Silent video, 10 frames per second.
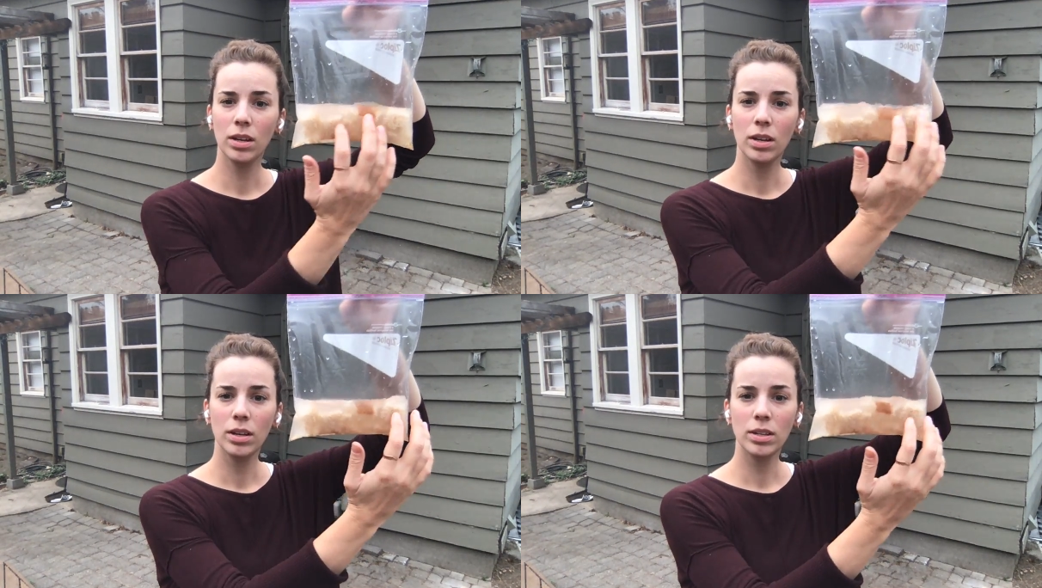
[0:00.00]

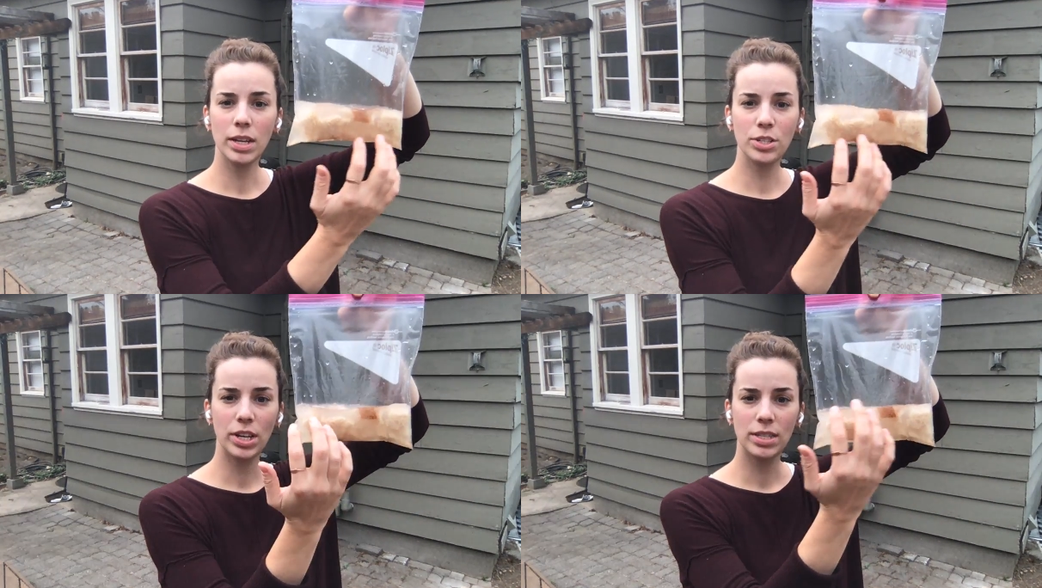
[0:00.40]

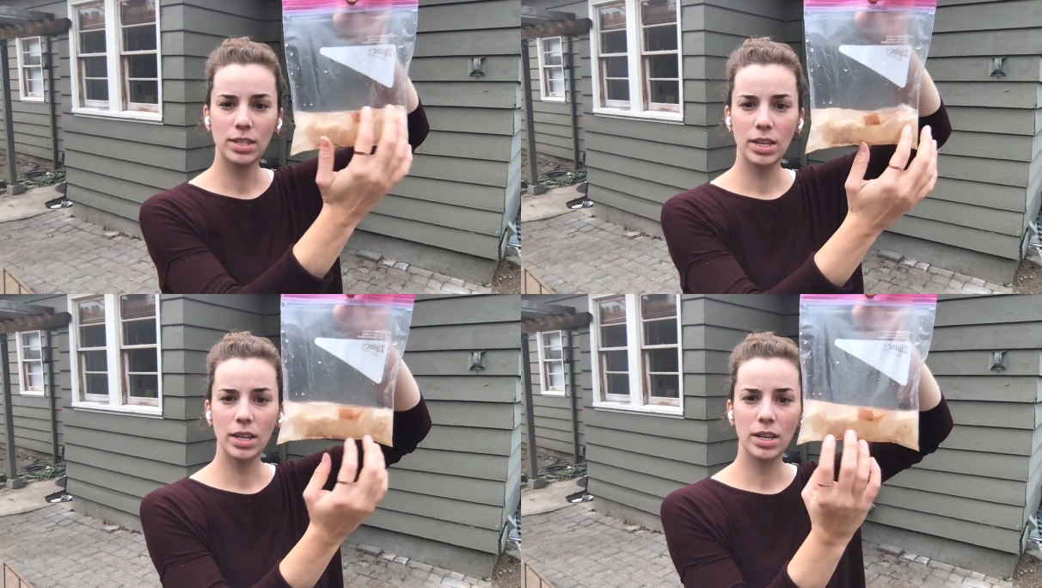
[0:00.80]

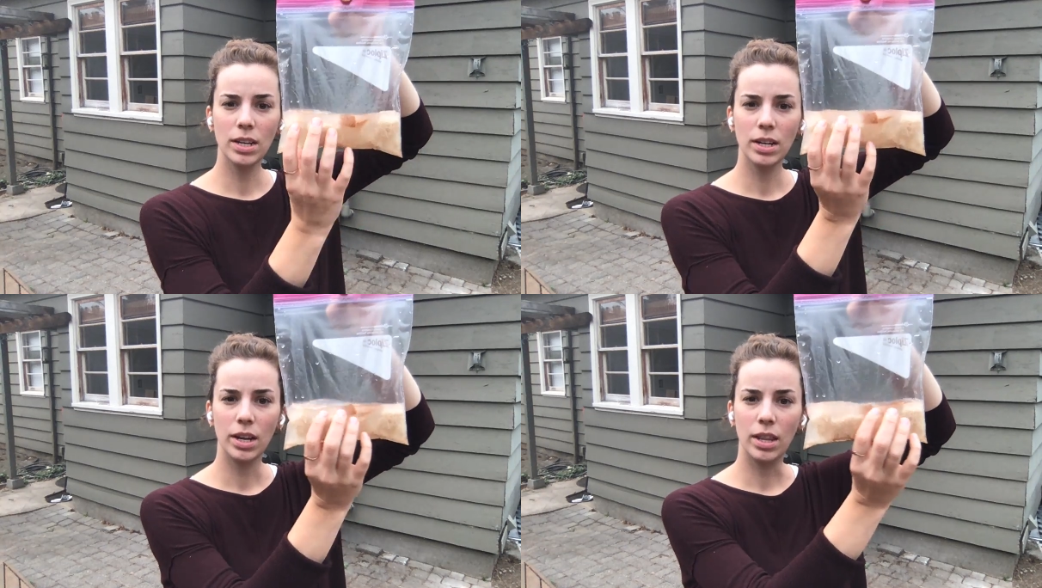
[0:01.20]
digested
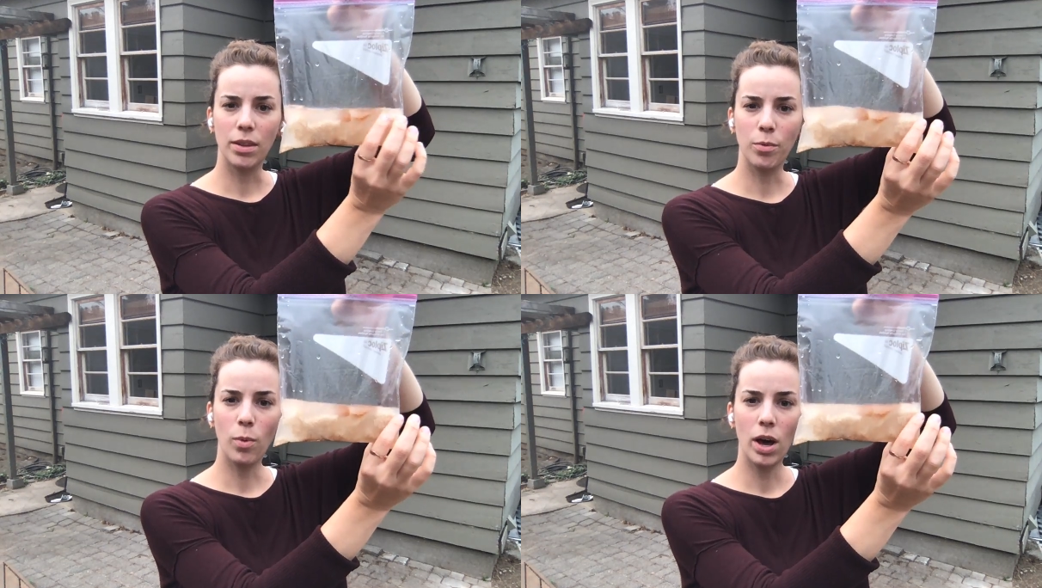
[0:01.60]
in the
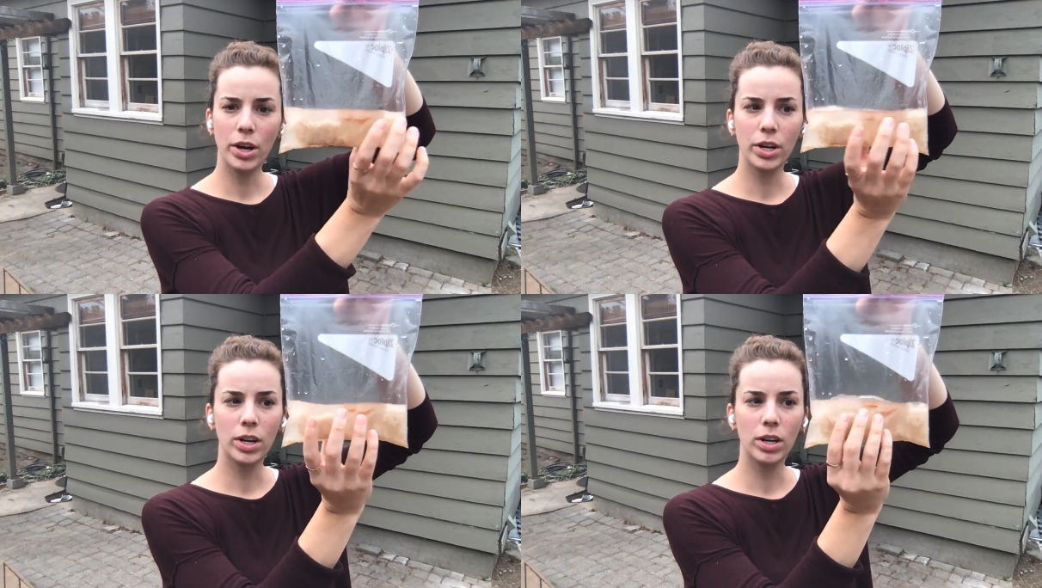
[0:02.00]

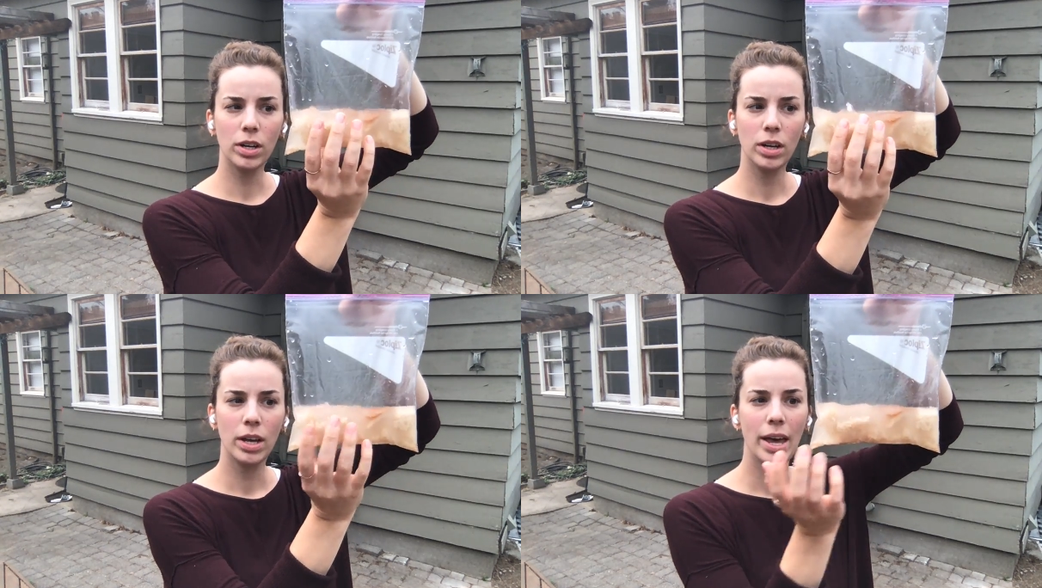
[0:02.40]
water
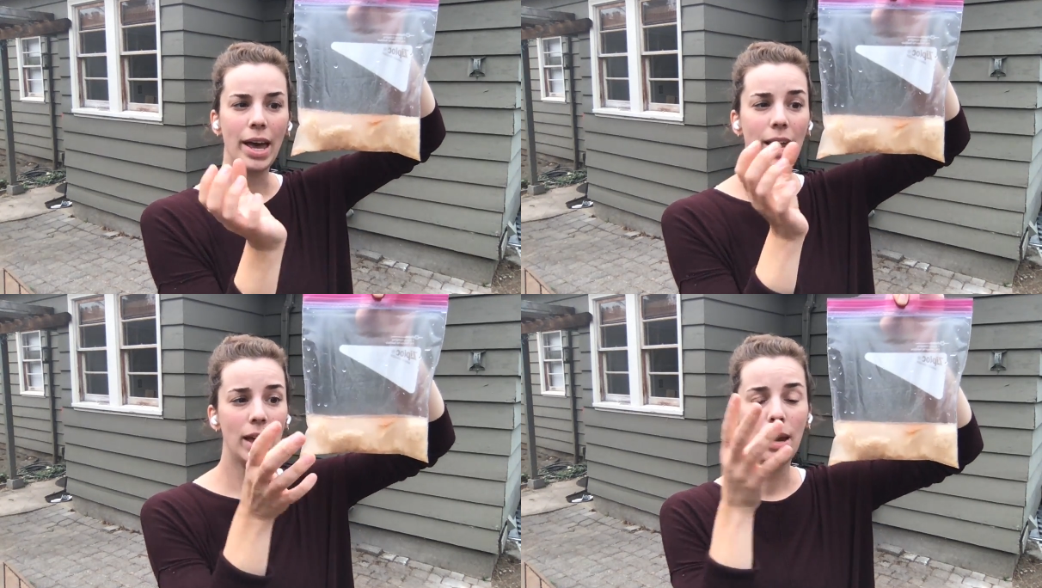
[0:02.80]

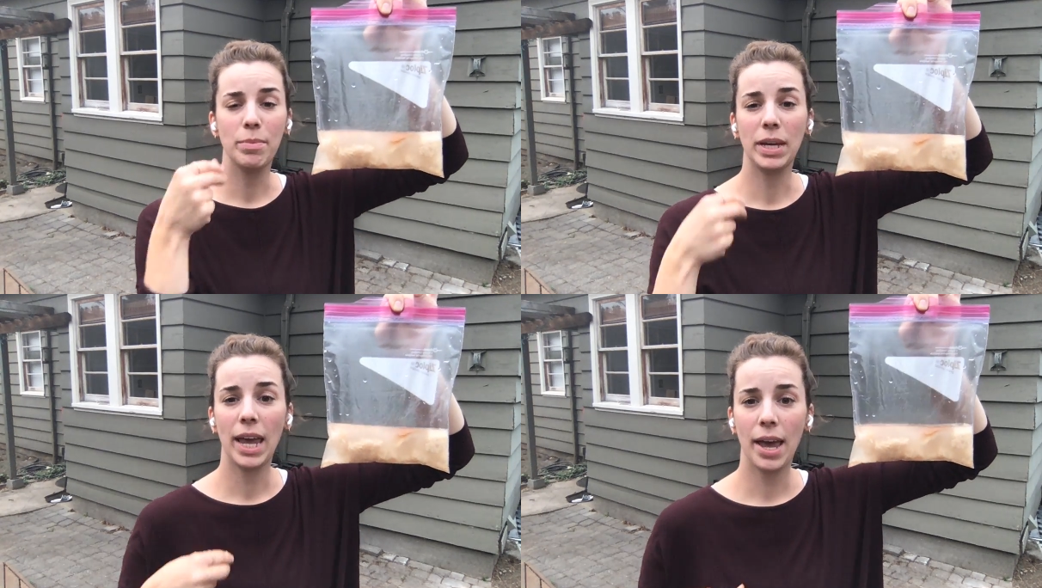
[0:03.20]
and
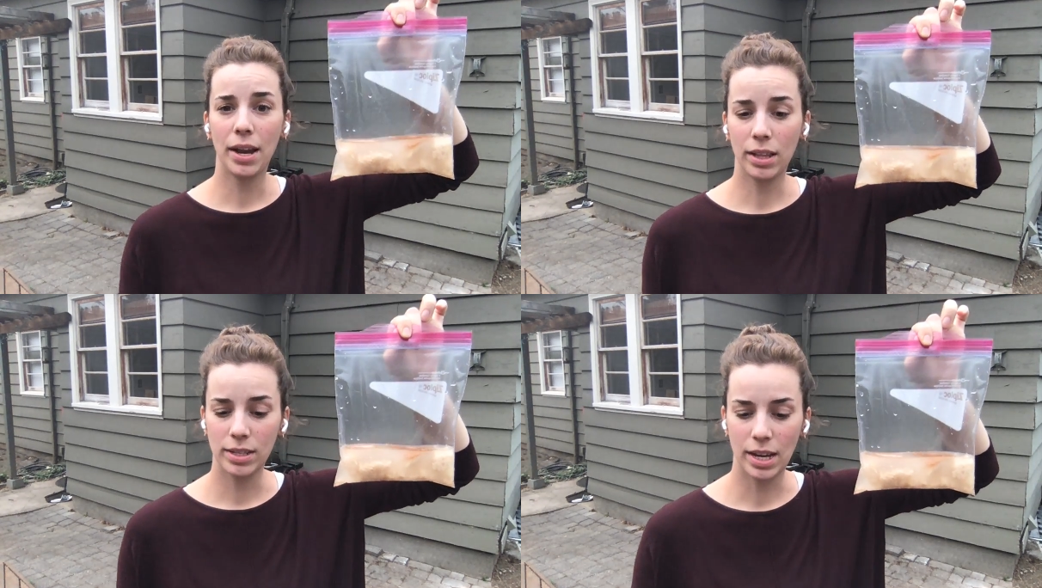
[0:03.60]
mechanically
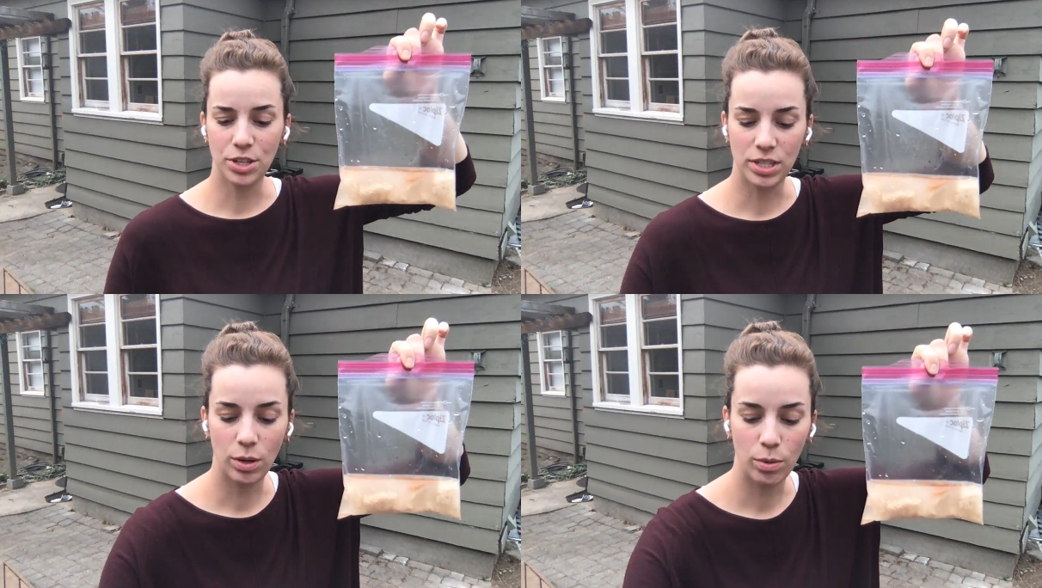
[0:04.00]
digested
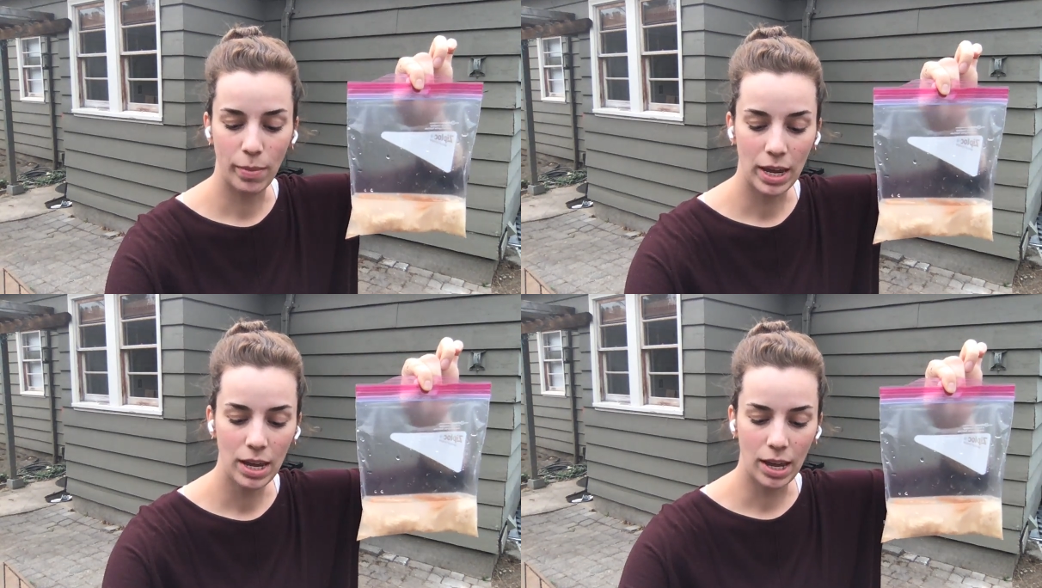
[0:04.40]
with my
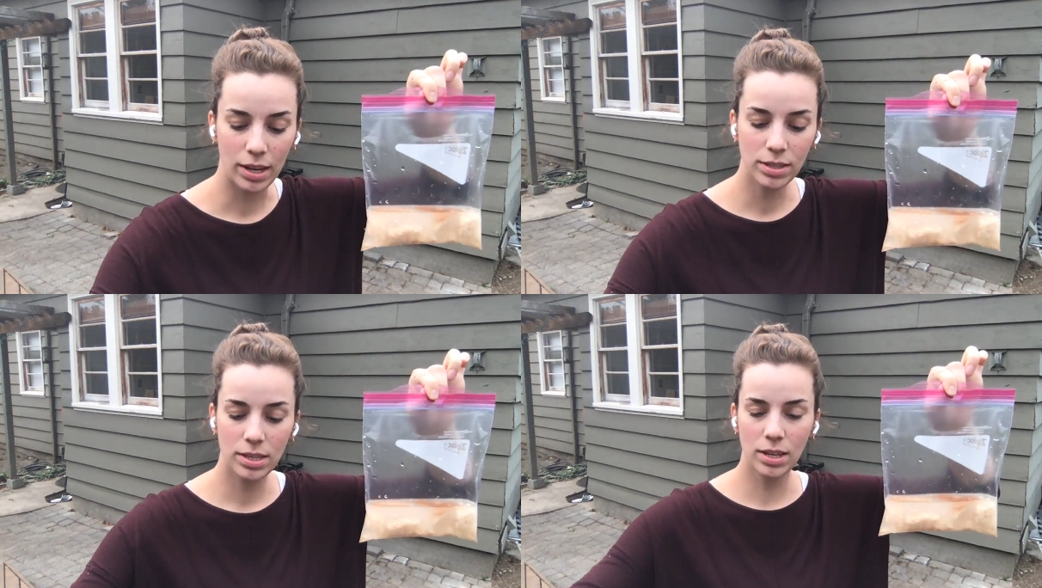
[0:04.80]

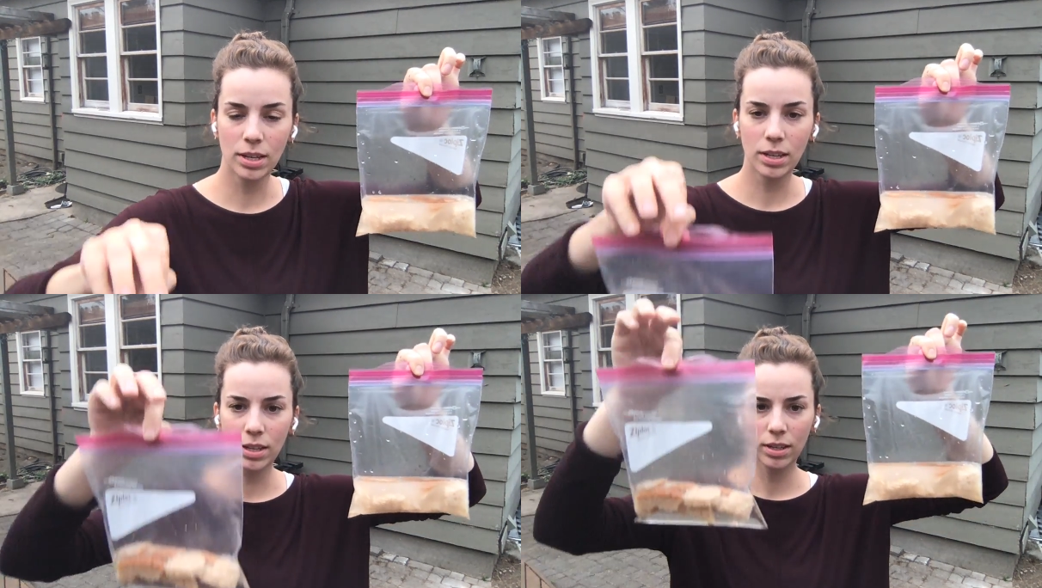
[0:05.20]
hands.
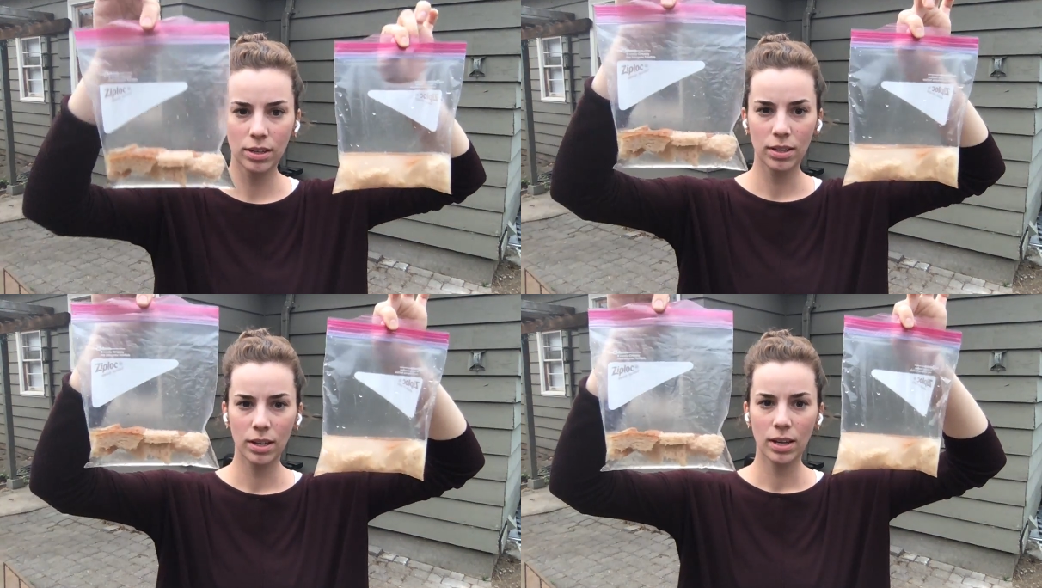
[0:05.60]

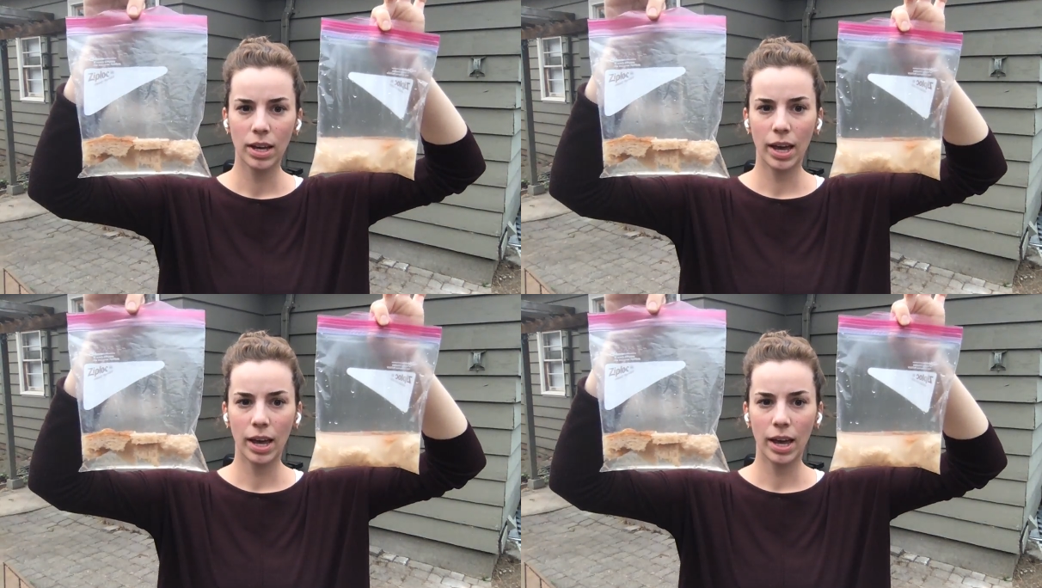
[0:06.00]
And